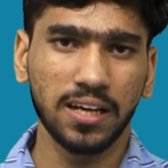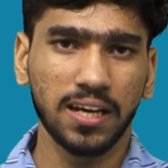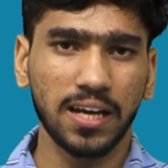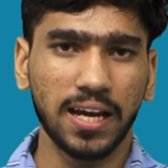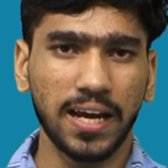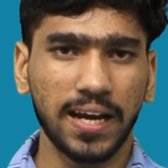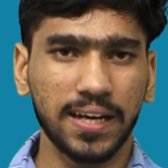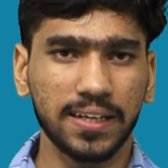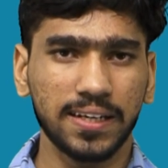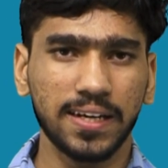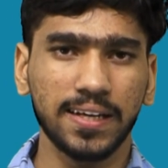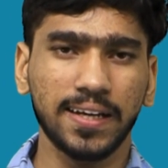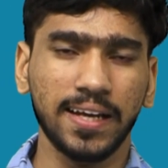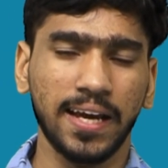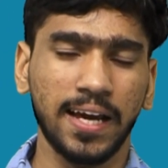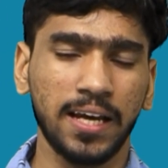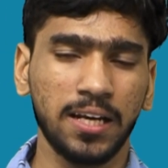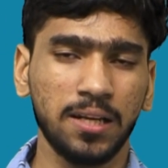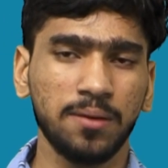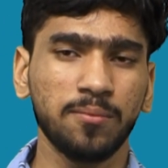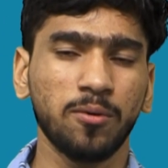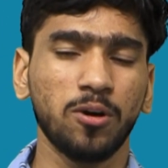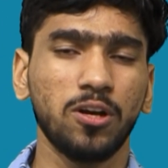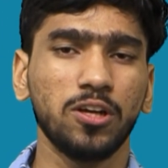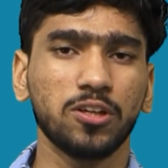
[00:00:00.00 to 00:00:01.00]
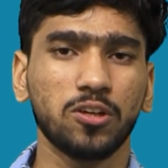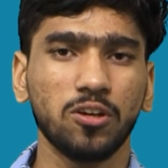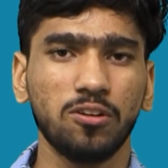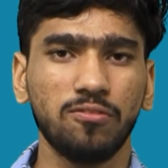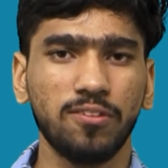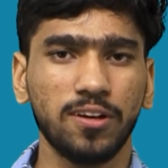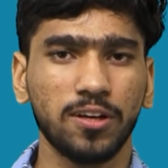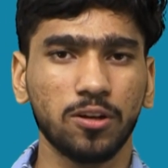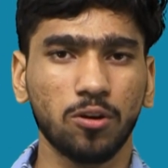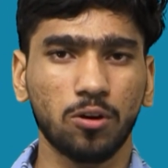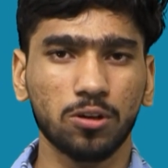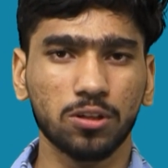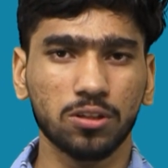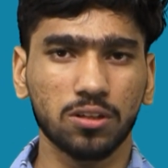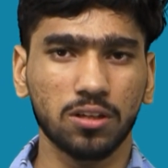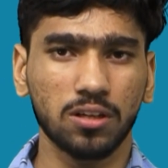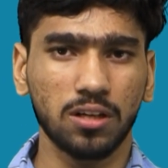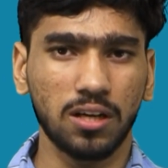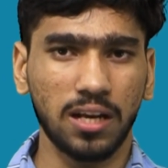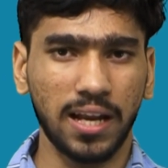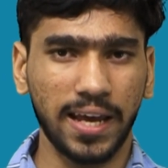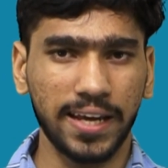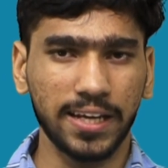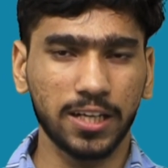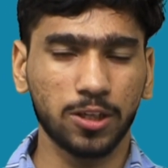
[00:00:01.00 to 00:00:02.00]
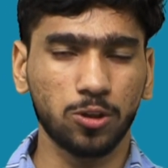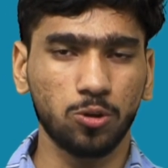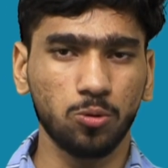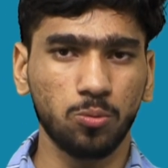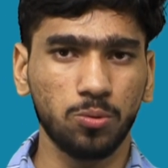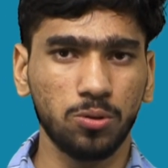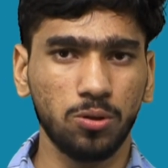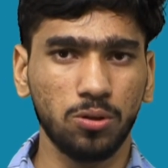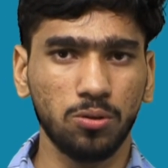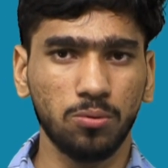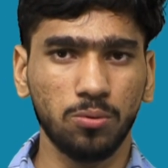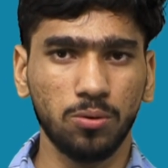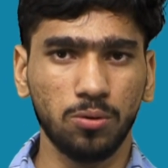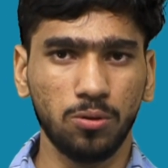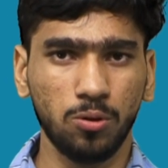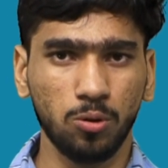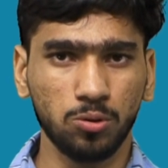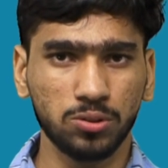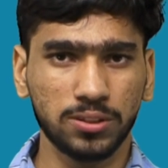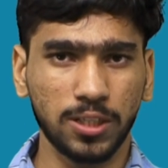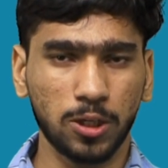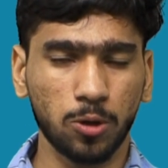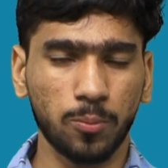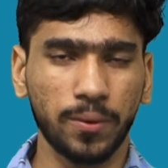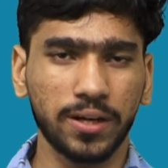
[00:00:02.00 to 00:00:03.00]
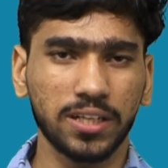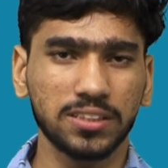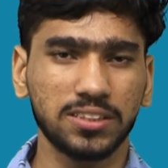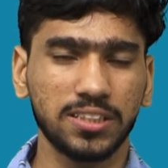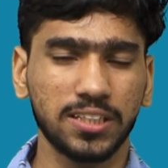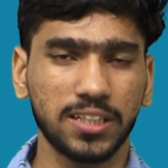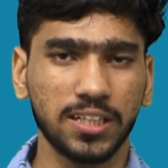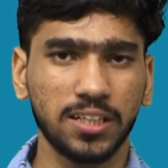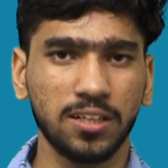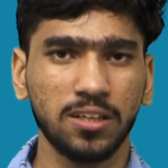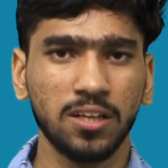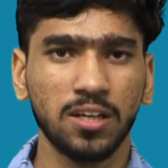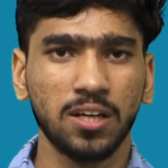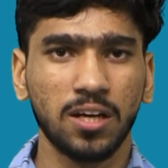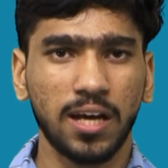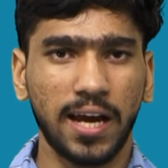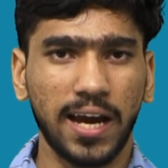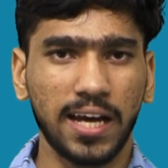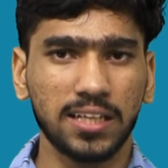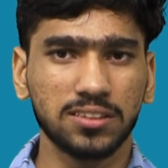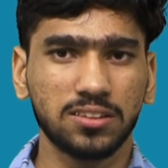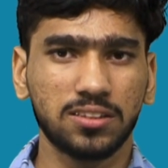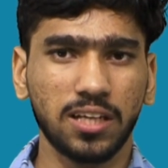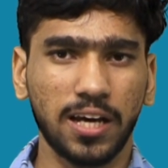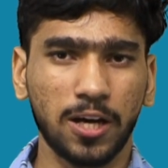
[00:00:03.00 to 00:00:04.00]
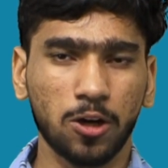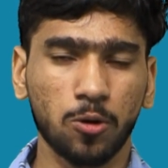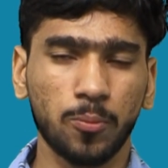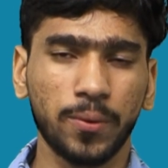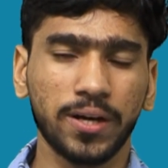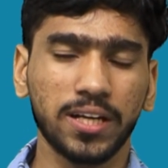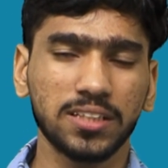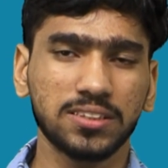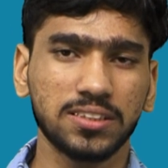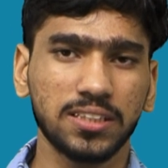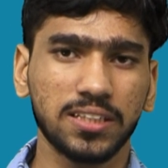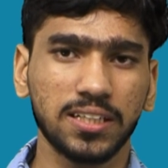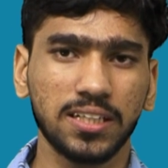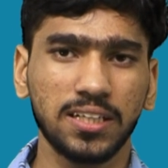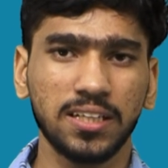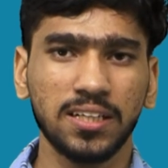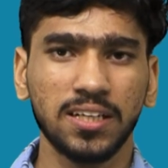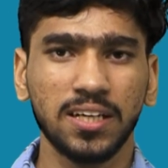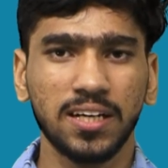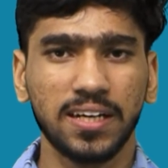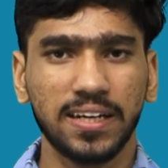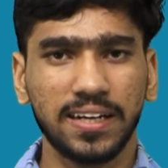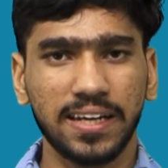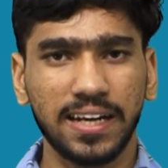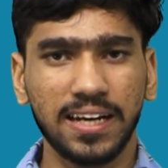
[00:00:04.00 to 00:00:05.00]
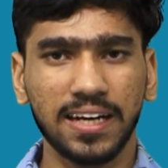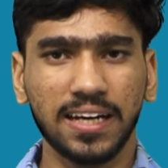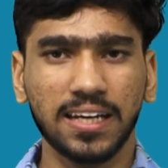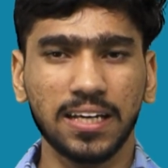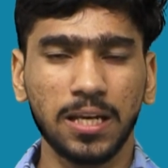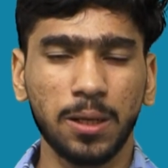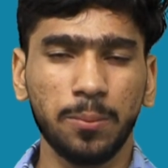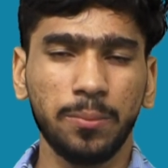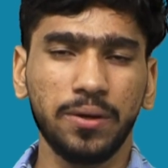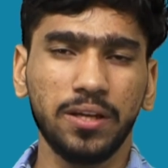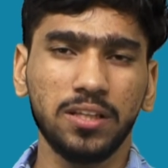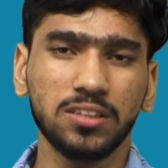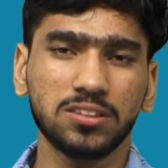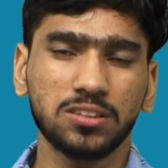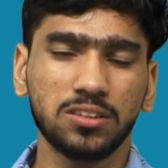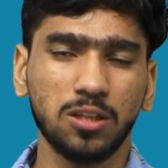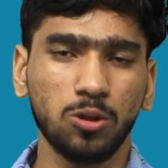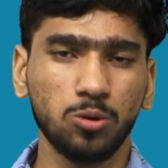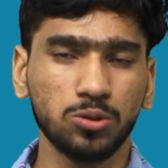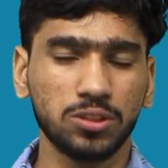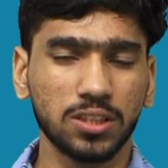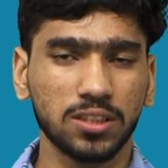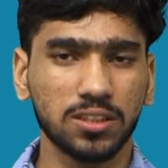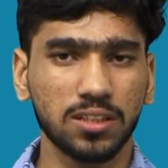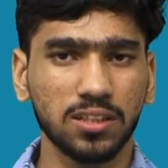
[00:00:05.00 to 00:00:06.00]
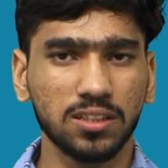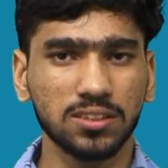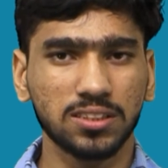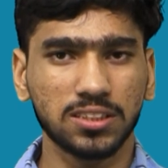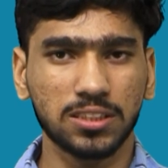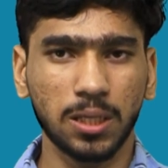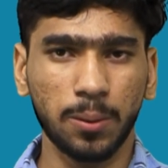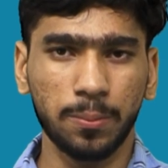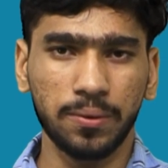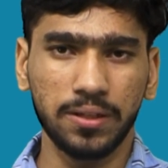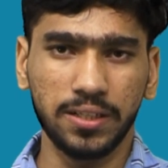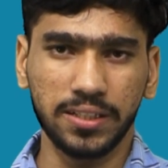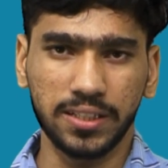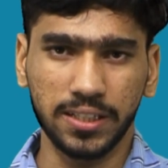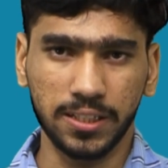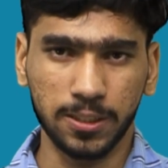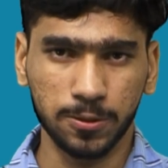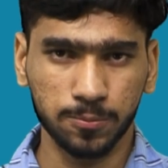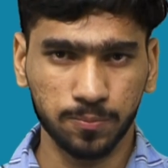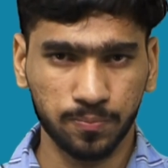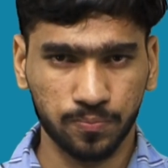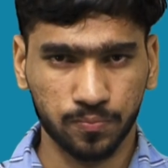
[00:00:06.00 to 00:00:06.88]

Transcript: and that any molecule will not like to lose aromaticity, as the aromaticity directly means losing the stability.